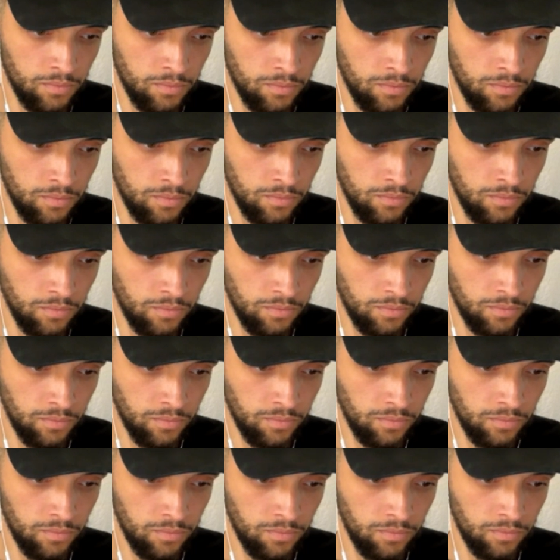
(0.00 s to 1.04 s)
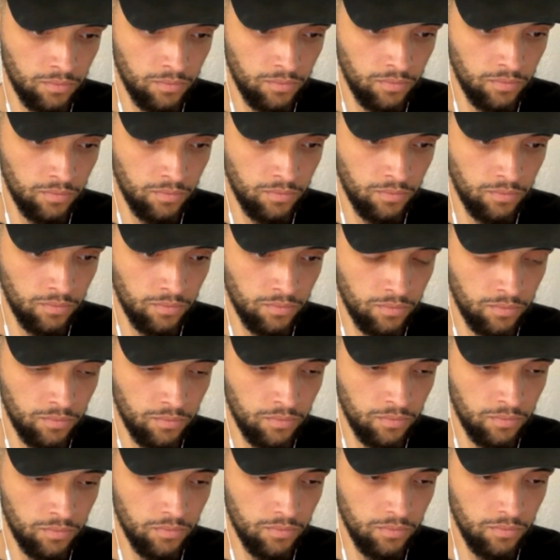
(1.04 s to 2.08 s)

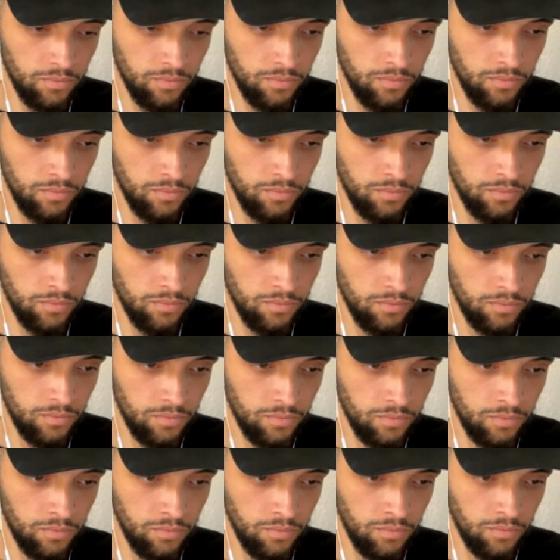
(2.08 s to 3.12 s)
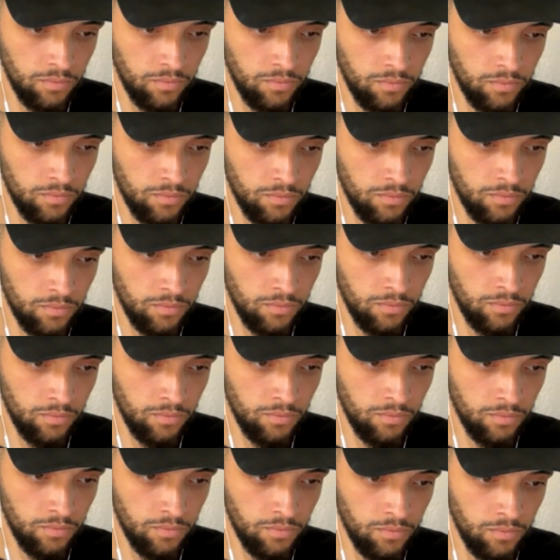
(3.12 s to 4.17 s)

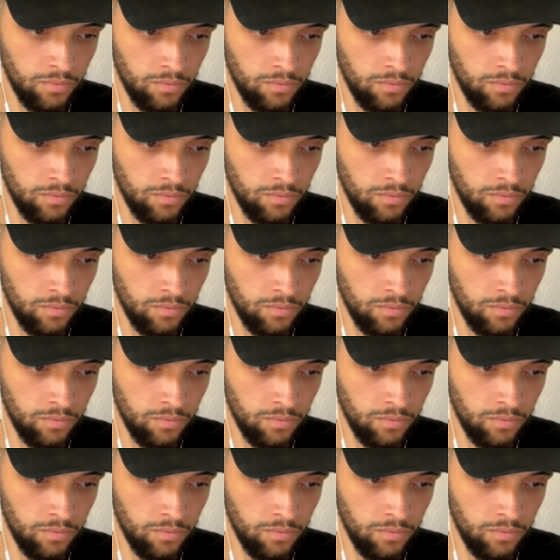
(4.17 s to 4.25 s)
[no speech]